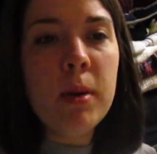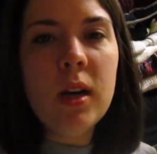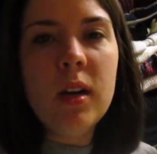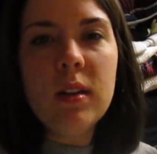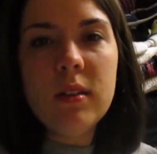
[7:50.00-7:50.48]

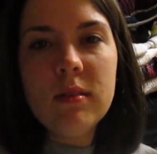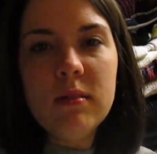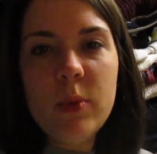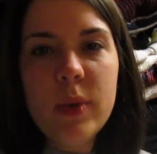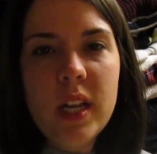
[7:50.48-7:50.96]
burnt.
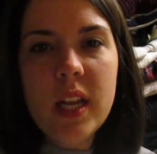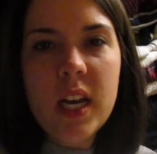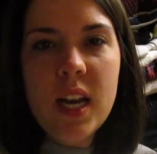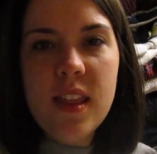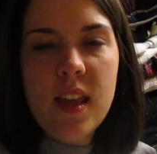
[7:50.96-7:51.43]
We didn't get
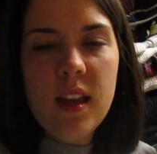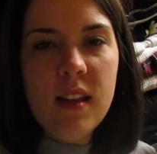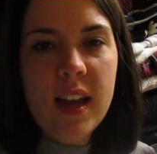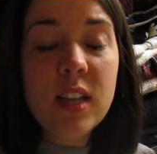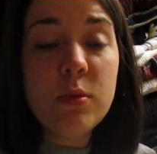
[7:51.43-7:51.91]
anything.
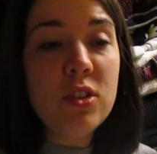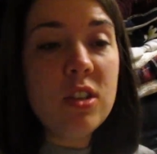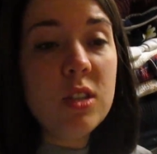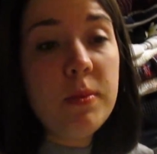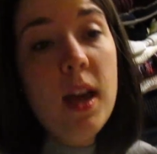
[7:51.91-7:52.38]
I guess we
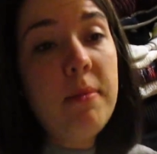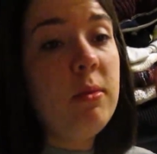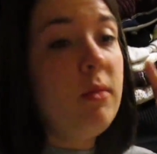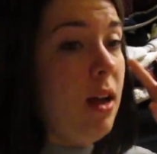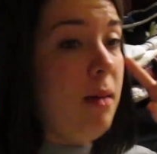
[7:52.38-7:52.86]
should just be
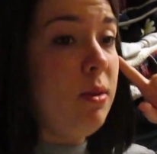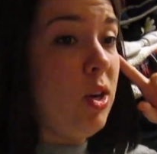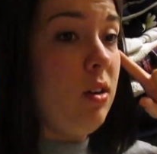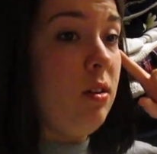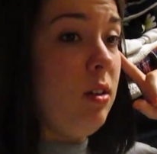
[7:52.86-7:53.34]
happy we're not burnt